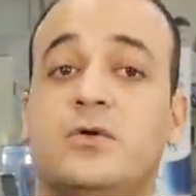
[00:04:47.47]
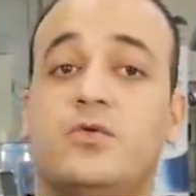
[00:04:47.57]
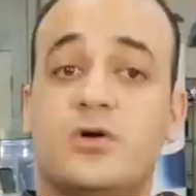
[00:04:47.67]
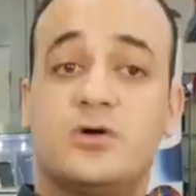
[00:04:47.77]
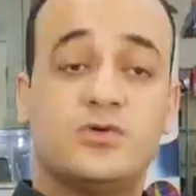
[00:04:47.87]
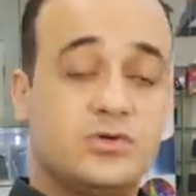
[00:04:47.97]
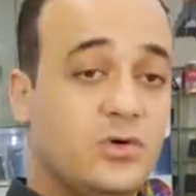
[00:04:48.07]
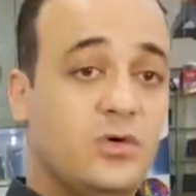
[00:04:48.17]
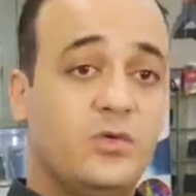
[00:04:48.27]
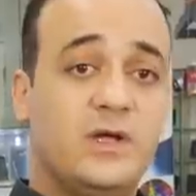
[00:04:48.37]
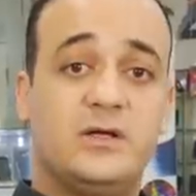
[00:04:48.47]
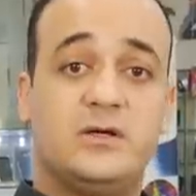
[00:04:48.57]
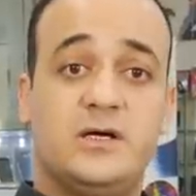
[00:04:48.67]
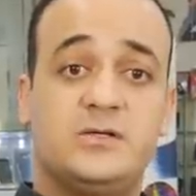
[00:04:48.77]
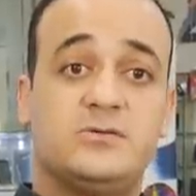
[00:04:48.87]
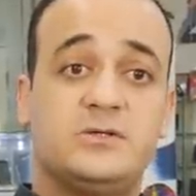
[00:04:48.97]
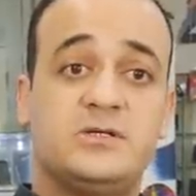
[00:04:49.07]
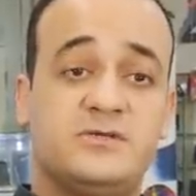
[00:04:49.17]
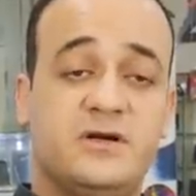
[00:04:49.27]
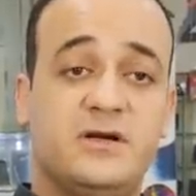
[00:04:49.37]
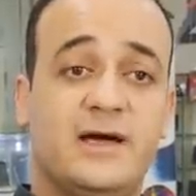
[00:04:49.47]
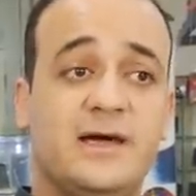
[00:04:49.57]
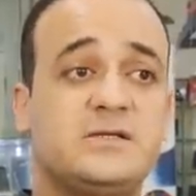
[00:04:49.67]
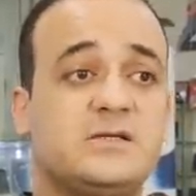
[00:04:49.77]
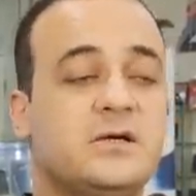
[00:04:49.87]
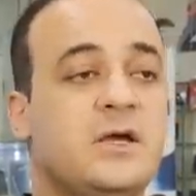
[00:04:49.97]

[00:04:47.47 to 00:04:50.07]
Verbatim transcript: work with Allwinner SoCs very nice.